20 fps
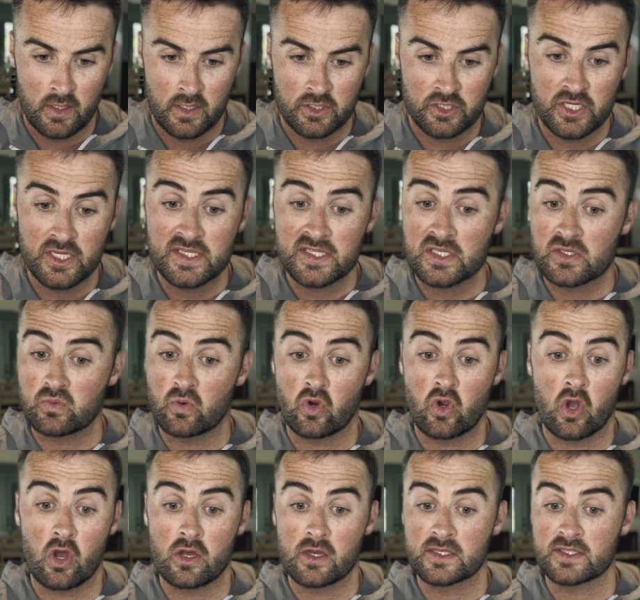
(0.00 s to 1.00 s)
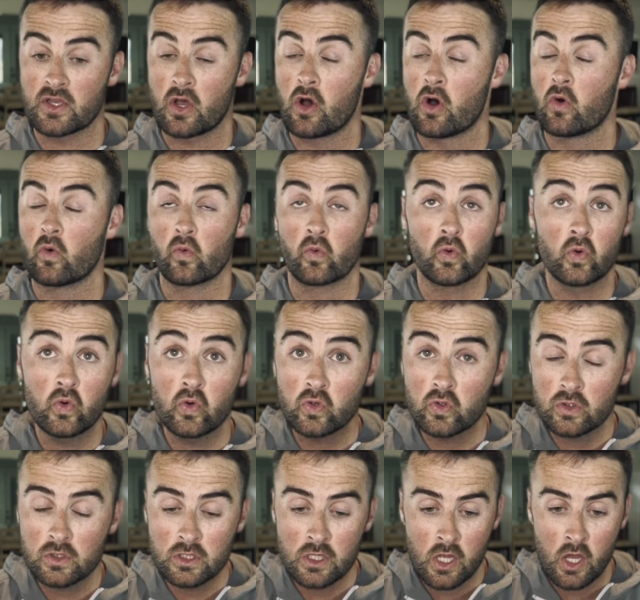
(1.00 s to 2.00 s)
Jesus will cause all
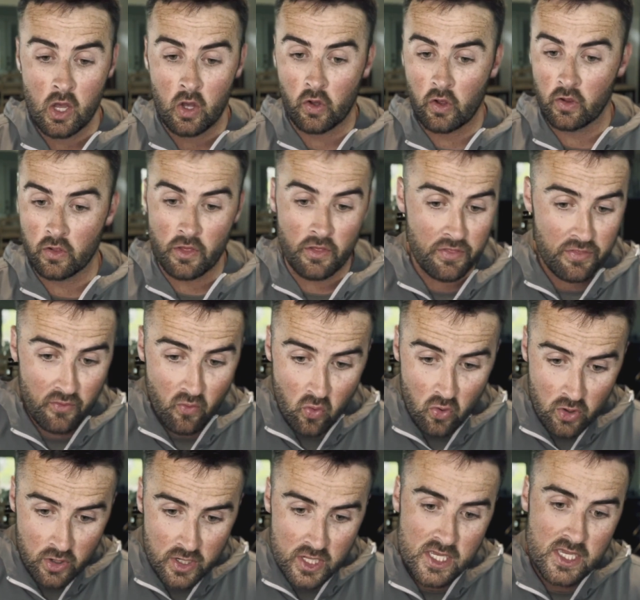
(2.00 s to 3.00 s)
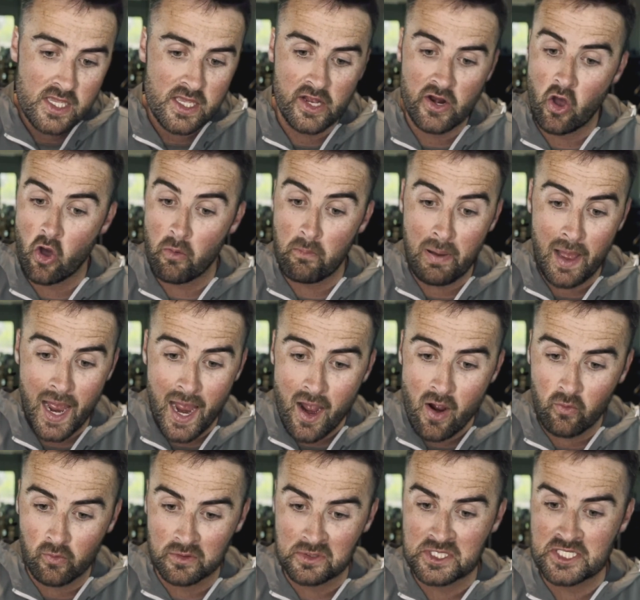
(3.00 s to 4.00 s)
rule, all authority, and all
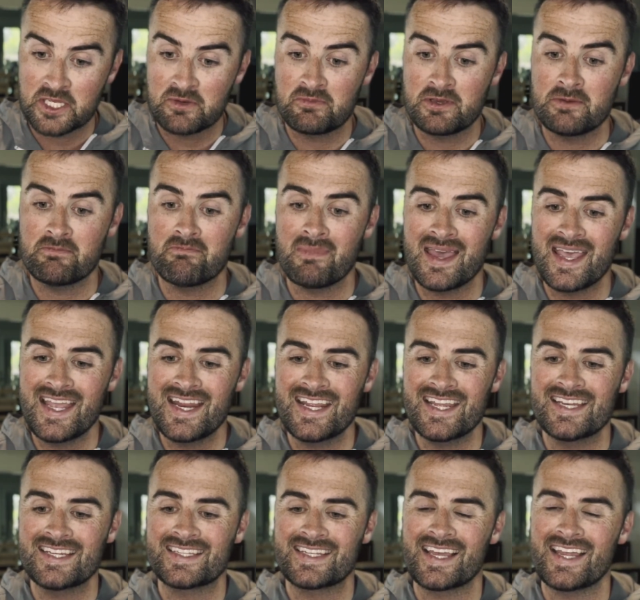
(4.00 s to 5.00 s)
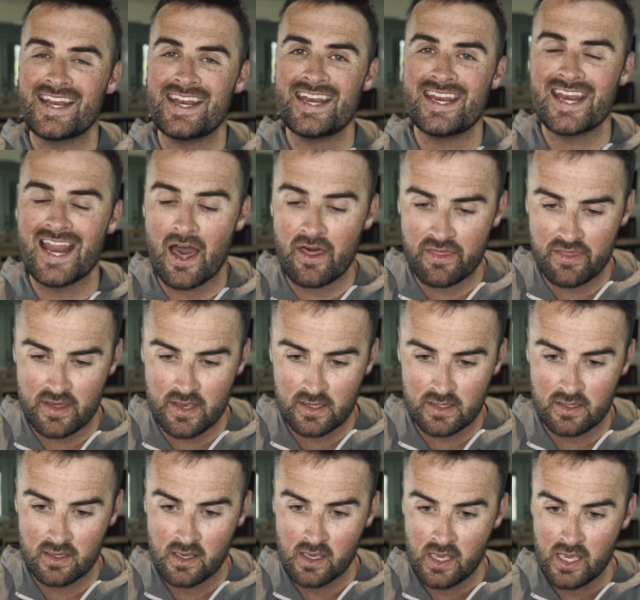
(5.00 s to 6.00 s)
power to be made into nothing.